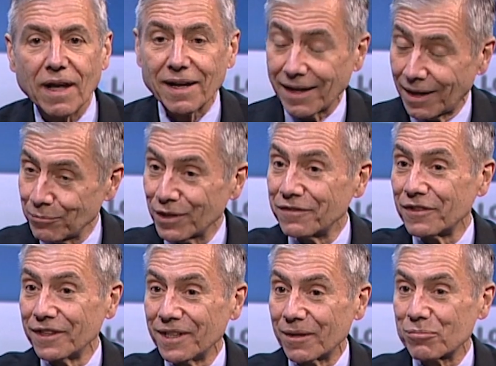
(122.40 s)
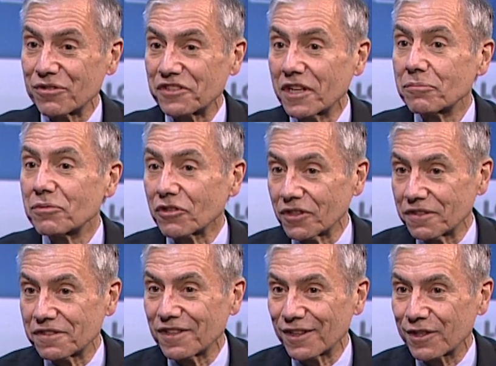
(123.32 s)
I believe the perception
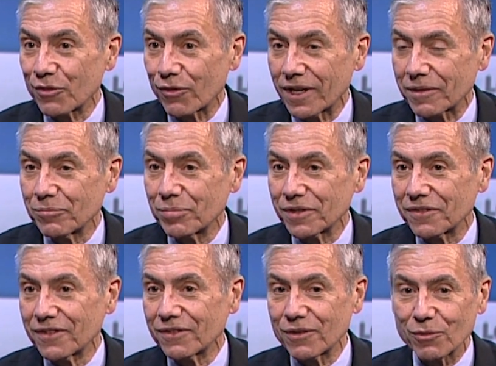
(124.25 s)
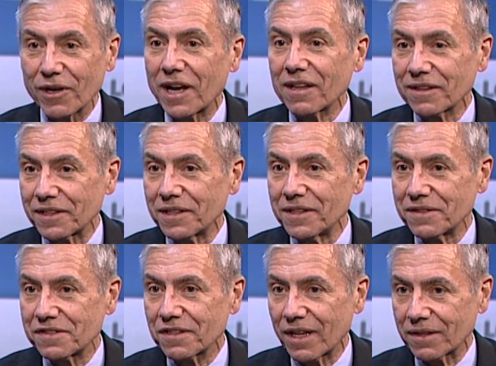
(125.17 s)
is correct, but the reality
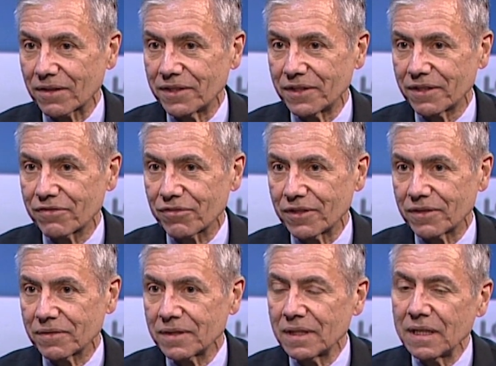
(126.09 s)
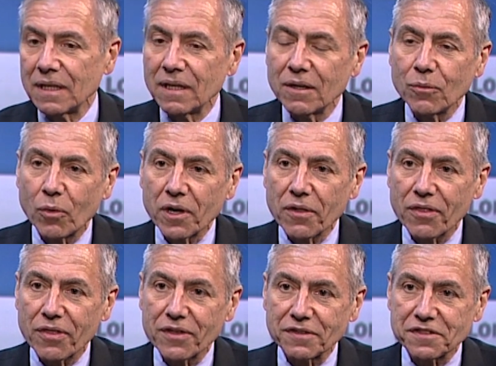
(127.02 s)
is slightly different. One of
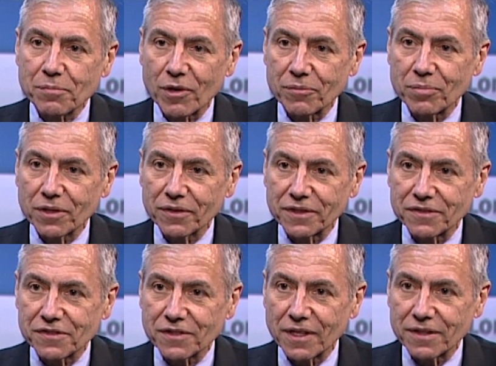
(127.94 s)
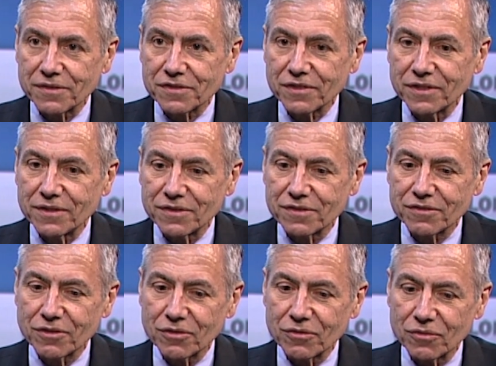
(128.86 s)
the things smart buildings does is
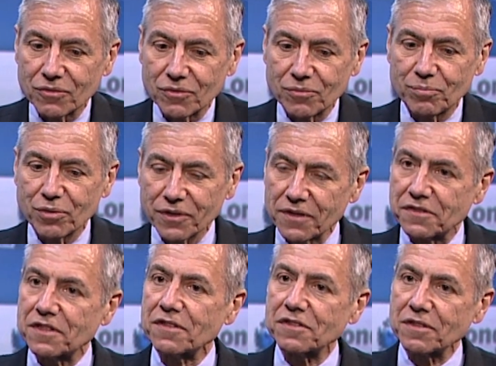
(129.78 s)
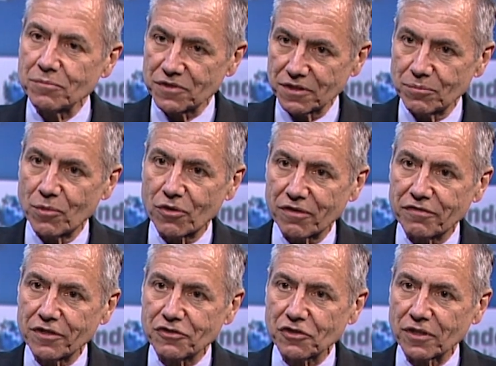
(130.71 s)
to put the systems in more
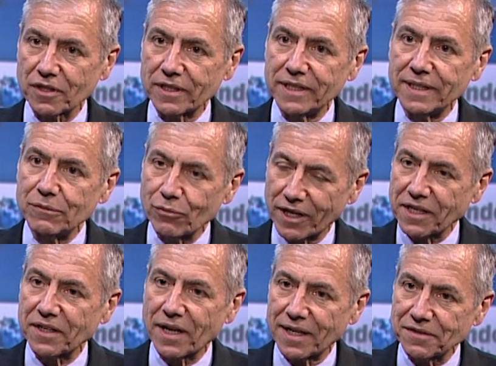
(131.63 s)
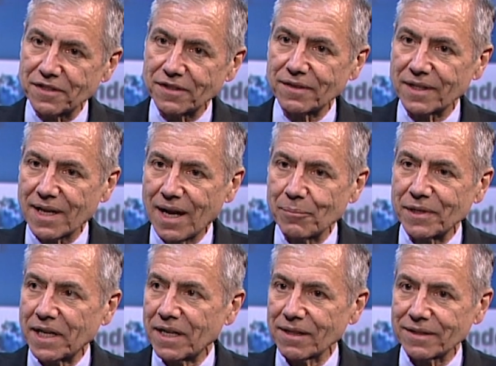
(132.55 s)
efficiently, recognizing the
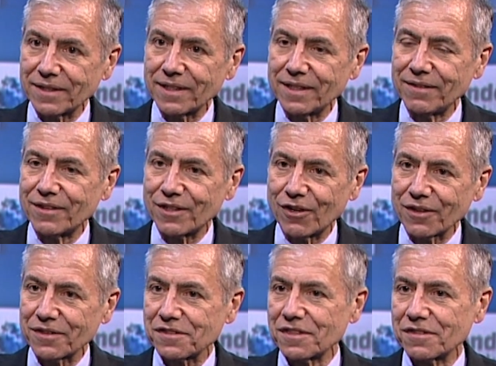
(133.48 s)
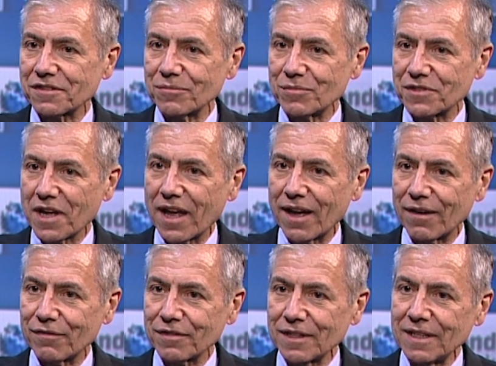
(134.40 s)
commonality that all the systems
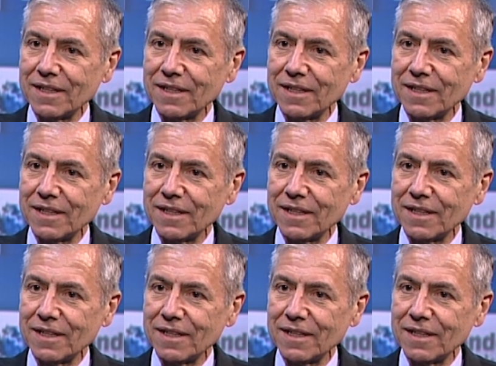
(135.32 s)
have.